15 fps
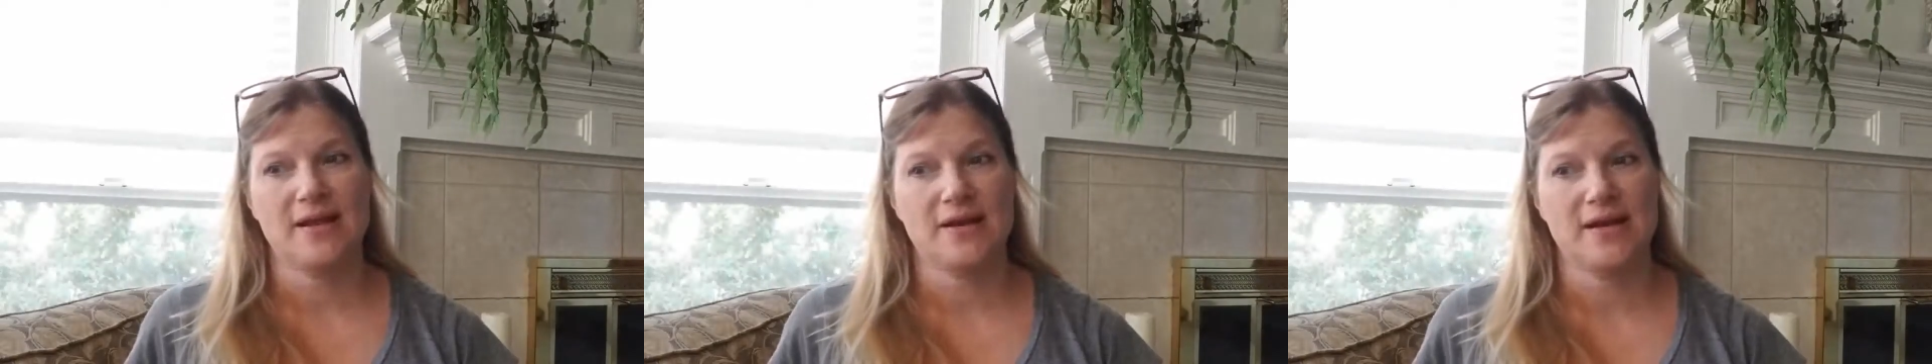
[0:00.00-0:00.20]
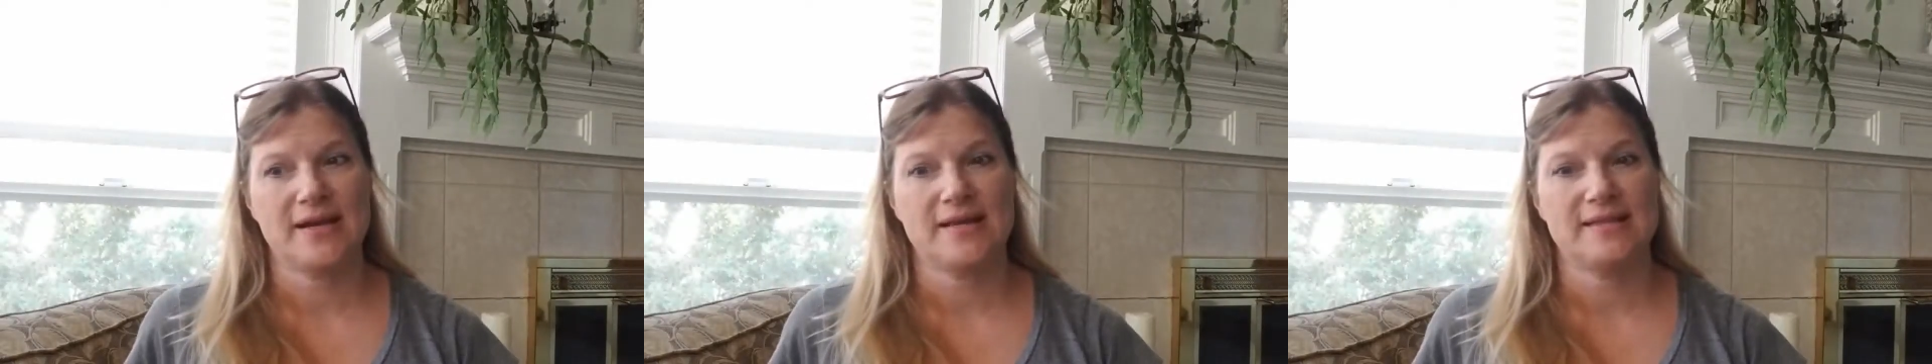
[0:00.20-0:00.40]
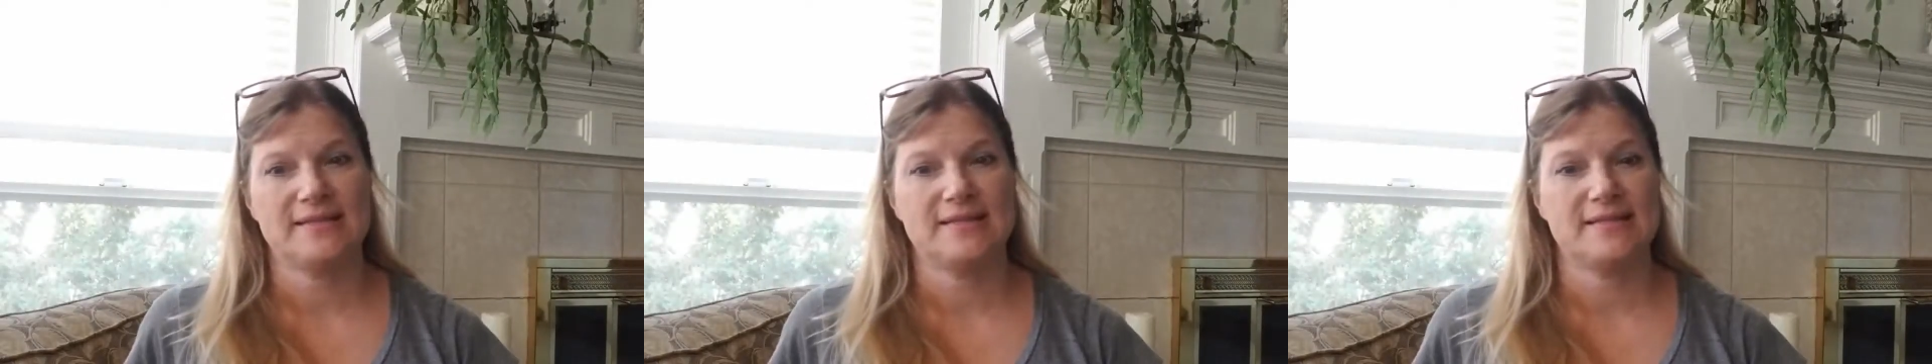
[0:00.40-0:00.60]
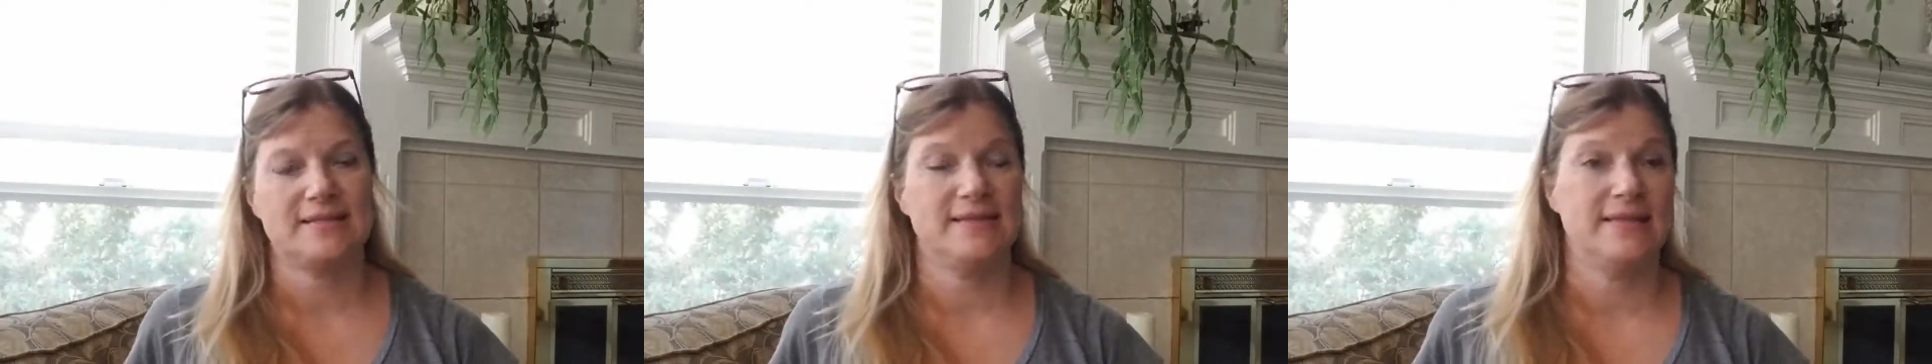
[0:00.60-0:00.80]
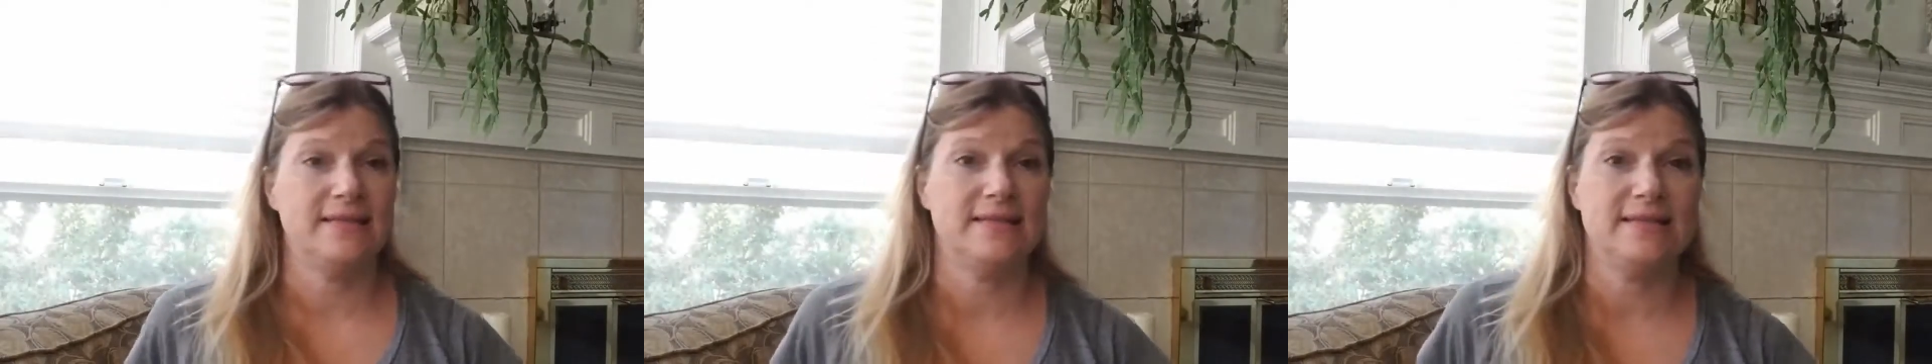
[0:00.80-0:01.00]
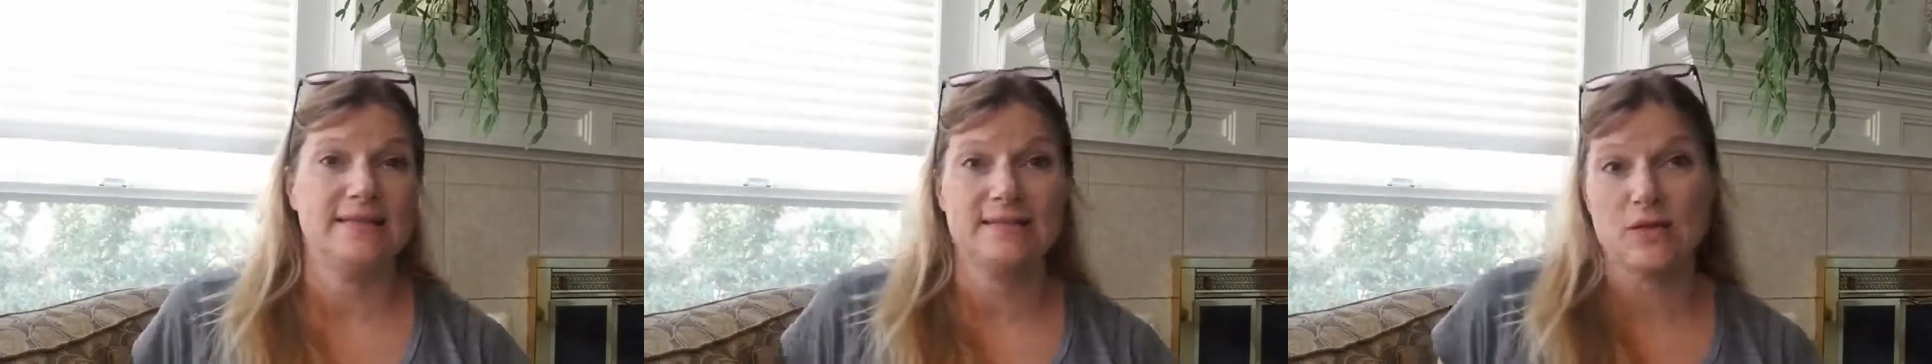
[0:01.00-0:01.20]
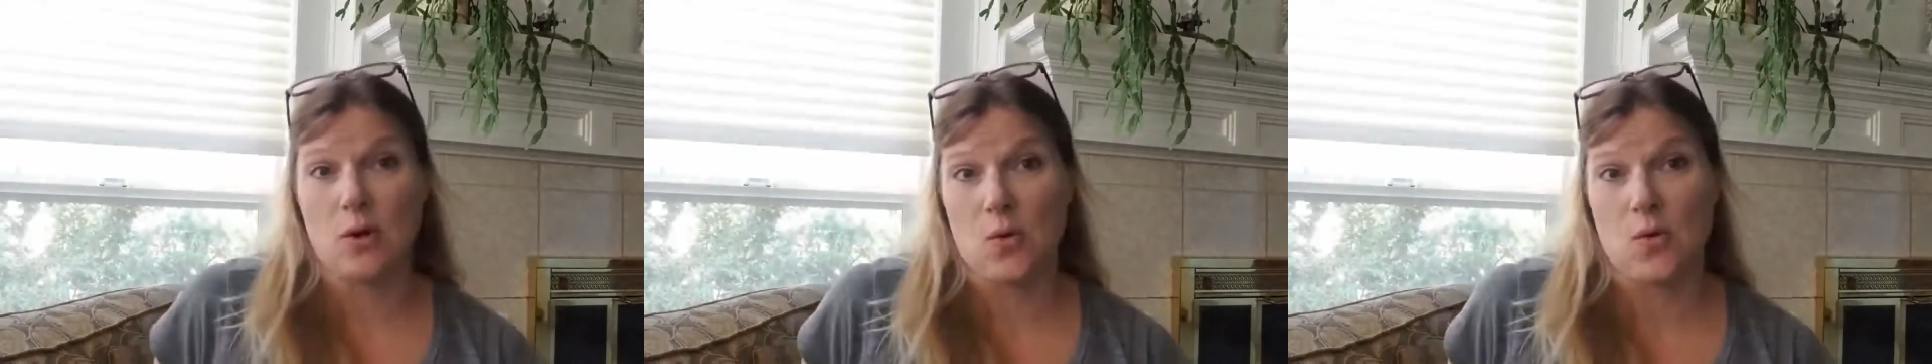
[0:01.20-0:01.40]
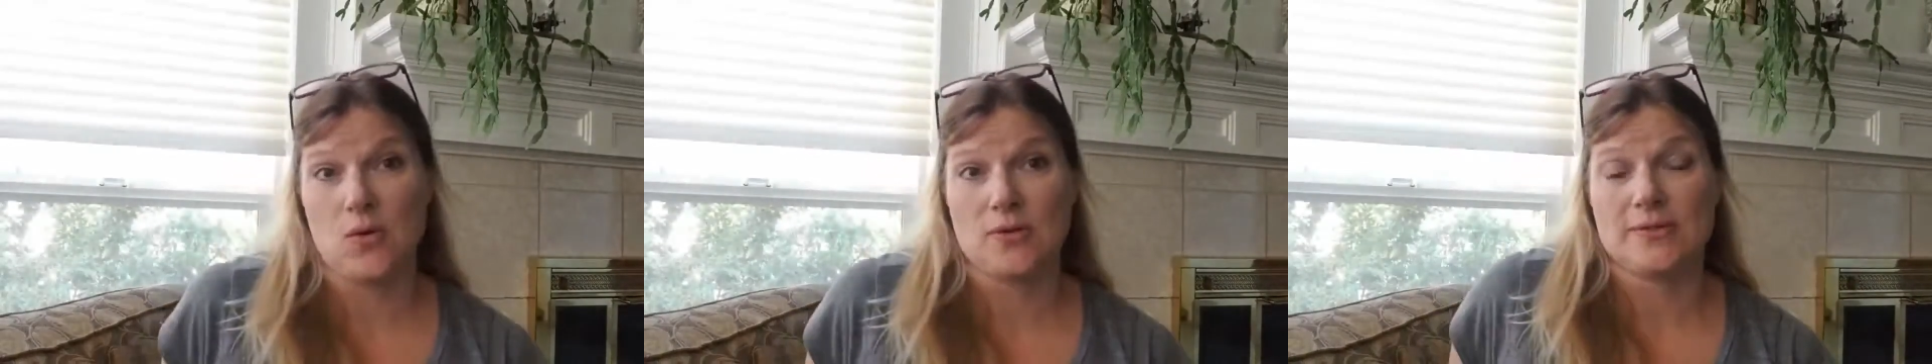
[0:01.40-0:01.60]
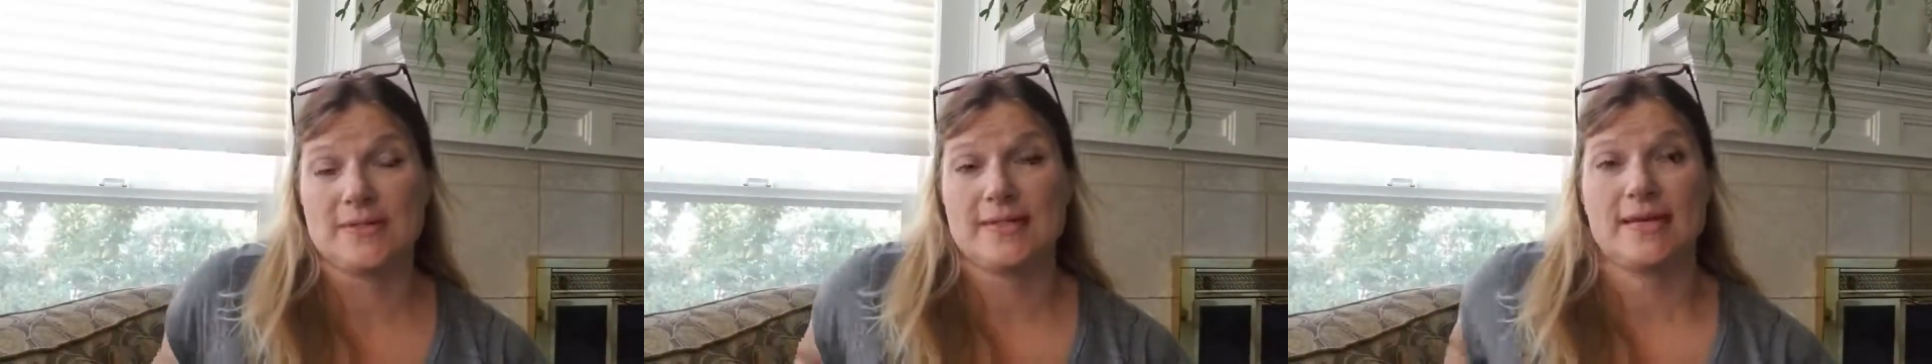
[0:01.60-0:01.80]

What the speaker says: areas need these goals.